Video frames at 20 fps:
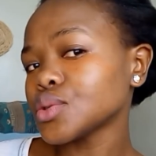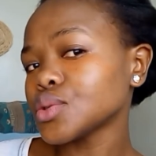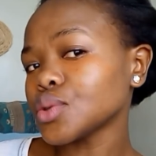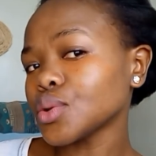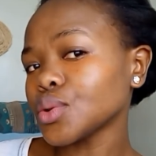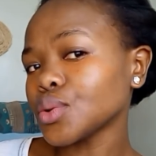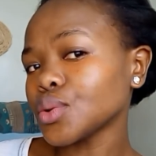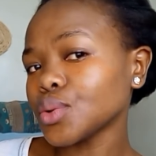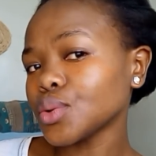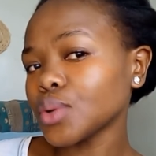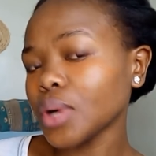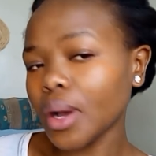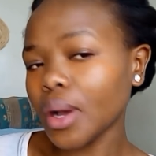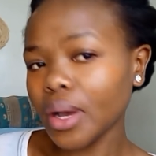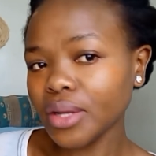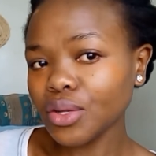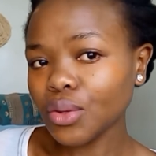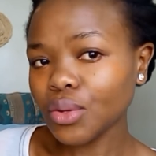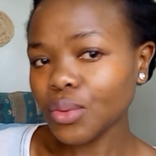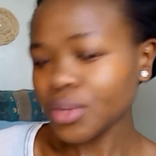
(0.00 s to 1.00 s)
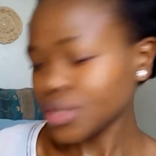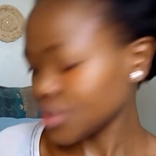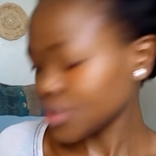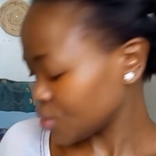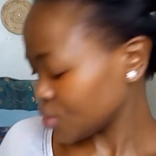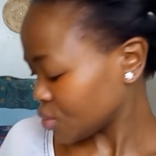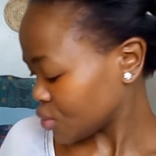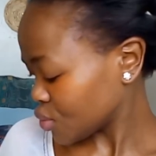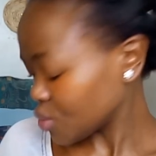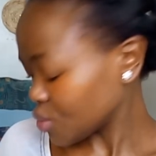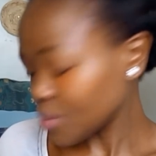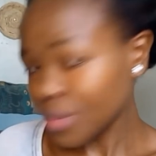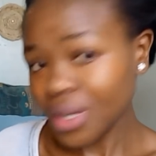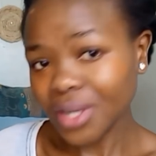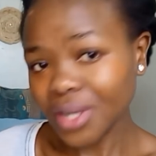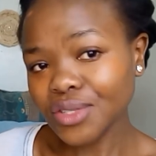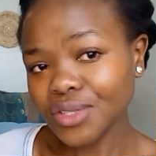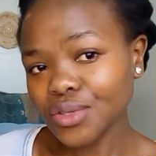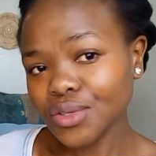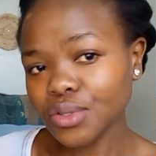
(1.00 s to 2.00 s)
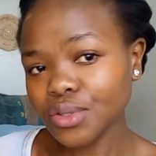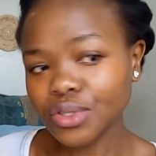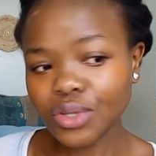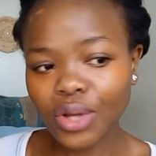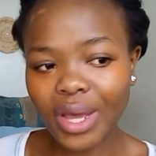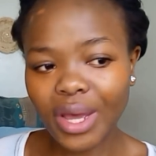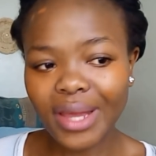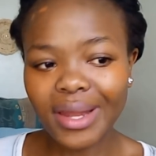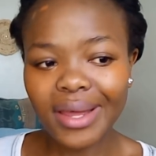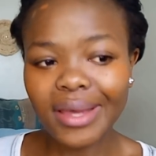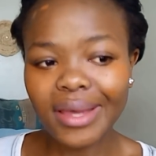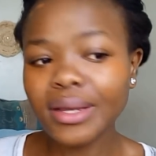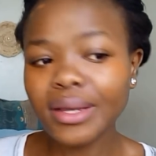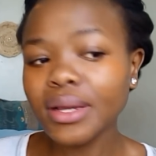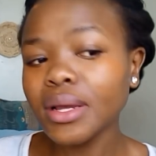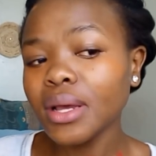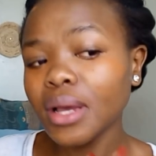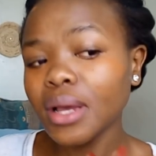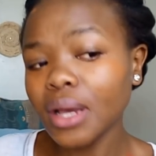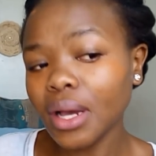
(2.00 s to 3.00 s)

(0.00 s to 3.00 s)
So I don't want to do too much, because you know I like